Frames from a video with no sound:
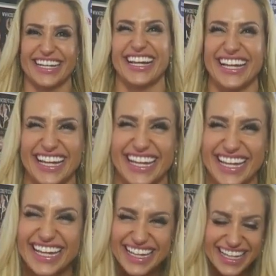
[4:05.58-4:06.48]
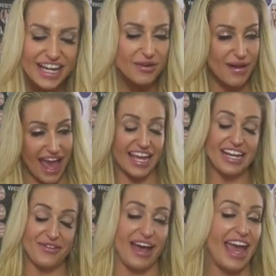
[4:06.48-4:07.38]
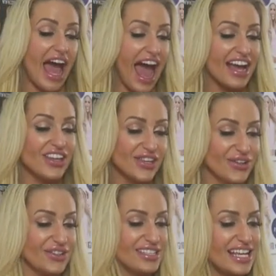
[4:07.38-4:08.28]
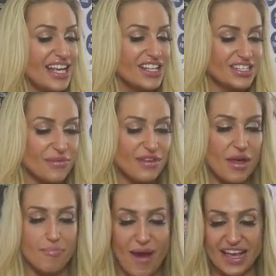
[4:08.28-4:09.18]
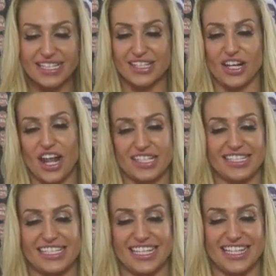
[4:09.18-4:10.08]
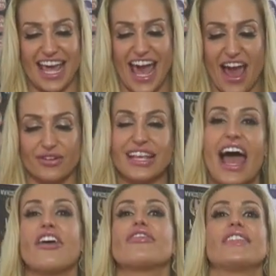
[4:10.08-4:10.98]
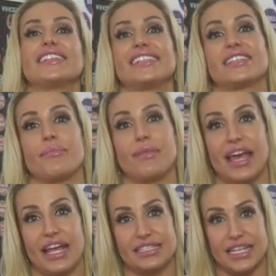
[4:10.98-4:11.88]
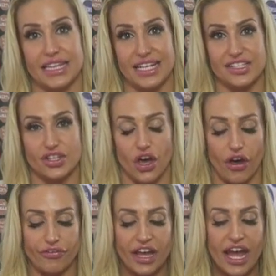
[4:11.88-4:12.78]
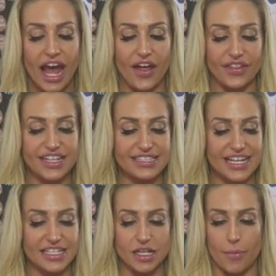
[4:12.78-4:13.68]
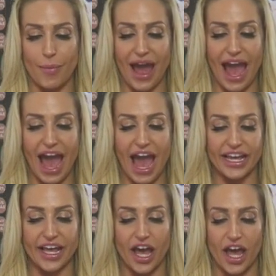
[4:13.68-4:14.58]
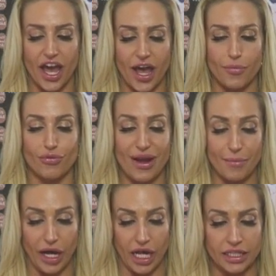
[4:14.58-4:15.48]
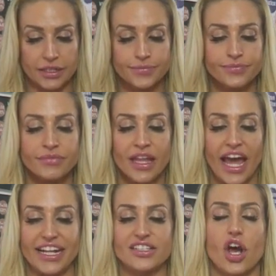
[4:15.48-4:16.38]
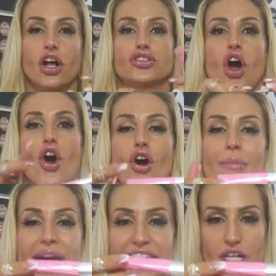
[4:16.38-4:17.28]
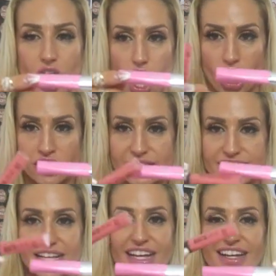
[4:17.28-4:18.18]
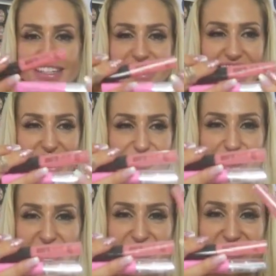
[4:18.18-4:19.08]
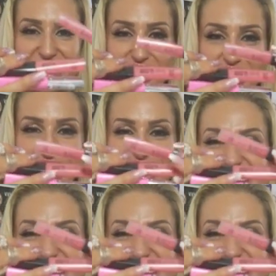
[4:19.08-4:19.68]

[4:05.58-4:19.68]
But anyway, I use some of the best glasses in the house. I think this is amazing, this stuff. And this is by Rimmel, and it's called Oh My Gloss. Yeah, I've got every color,